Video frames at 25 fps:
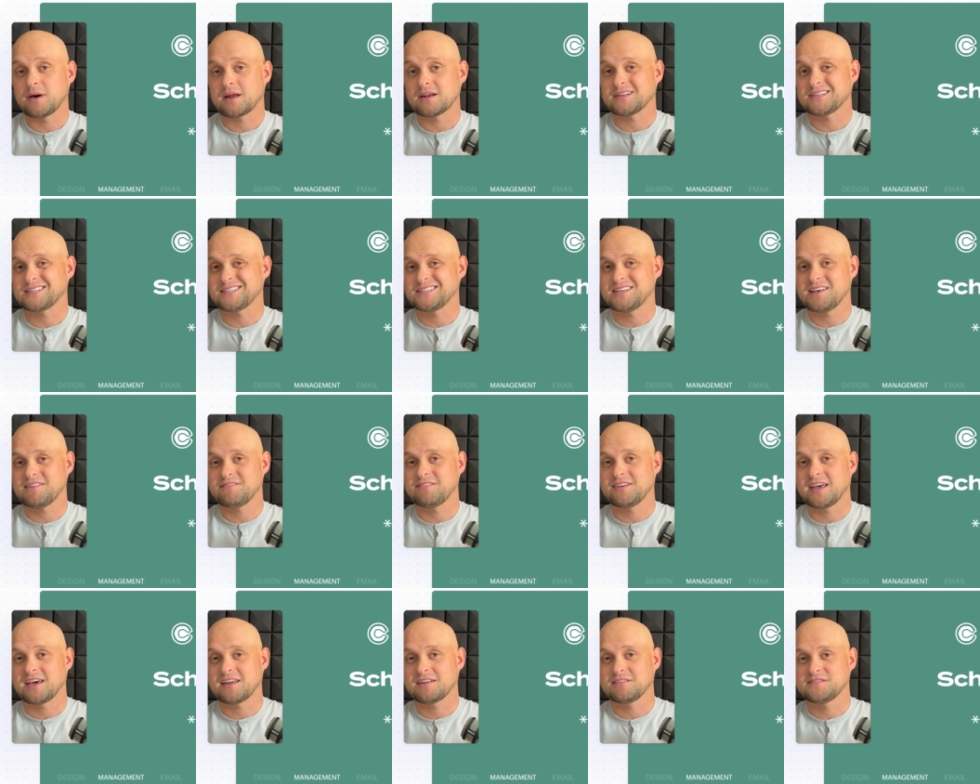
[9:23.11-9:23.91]
a
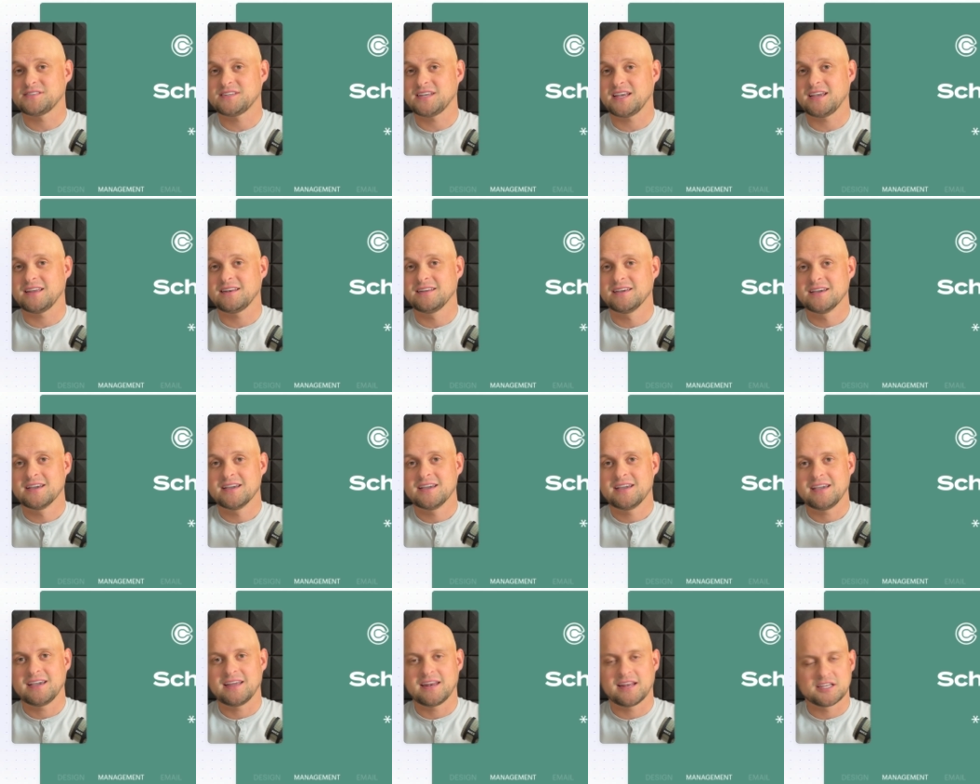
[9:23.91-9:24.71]
7 out of 10.
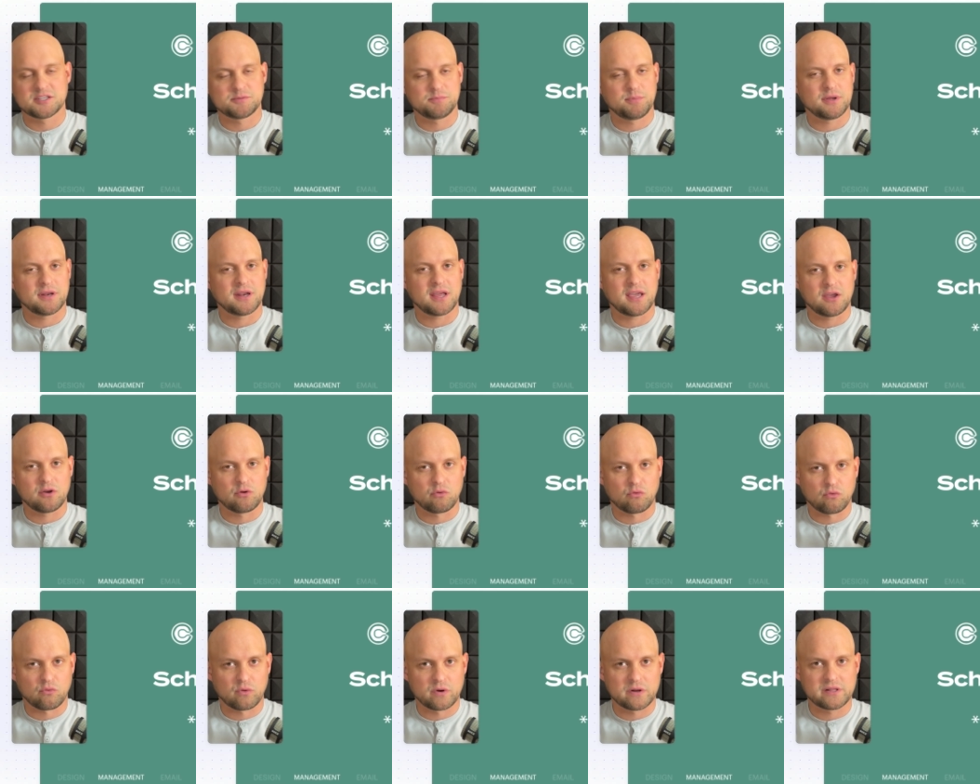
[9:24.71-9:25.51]
It has been a
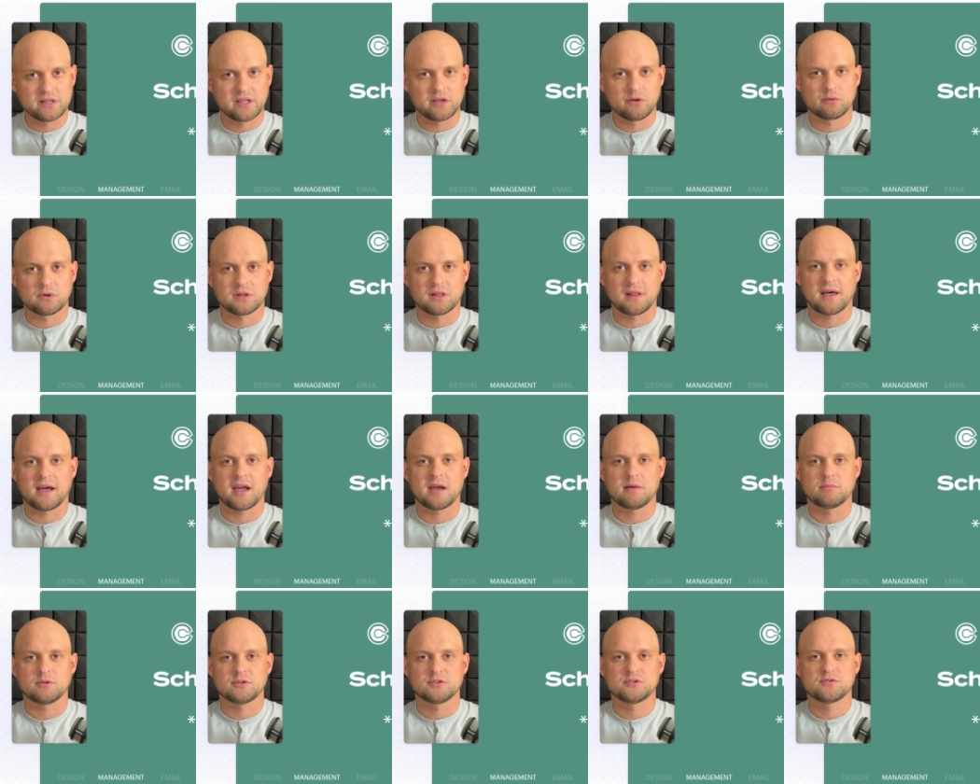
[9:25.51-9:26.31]
really
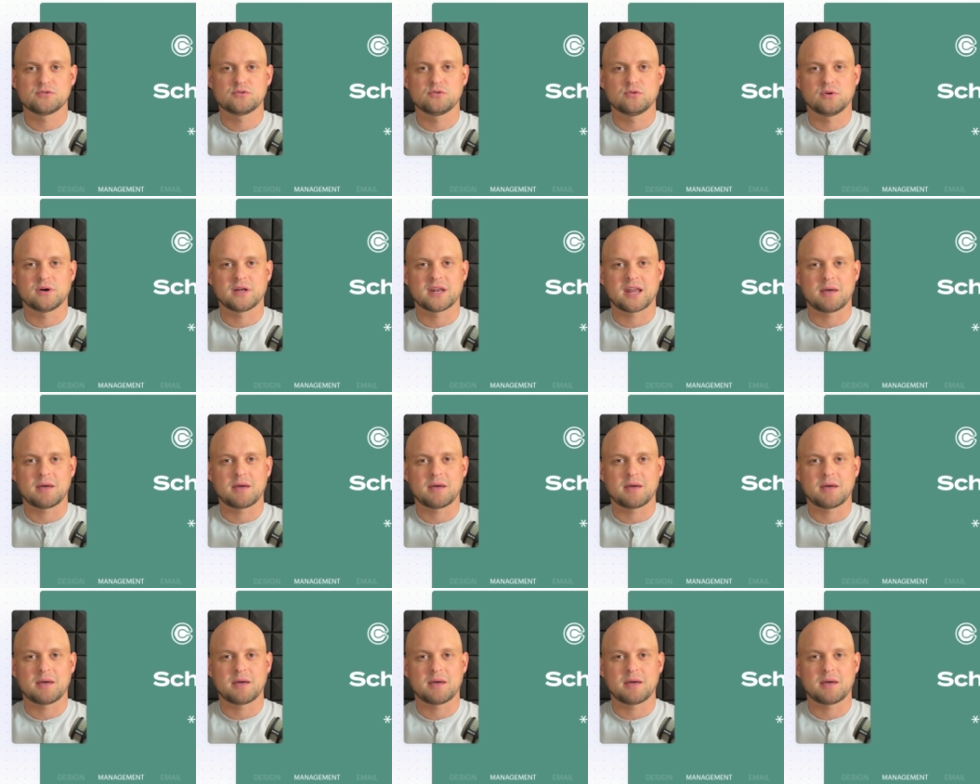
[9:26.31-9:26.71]
reliable tool,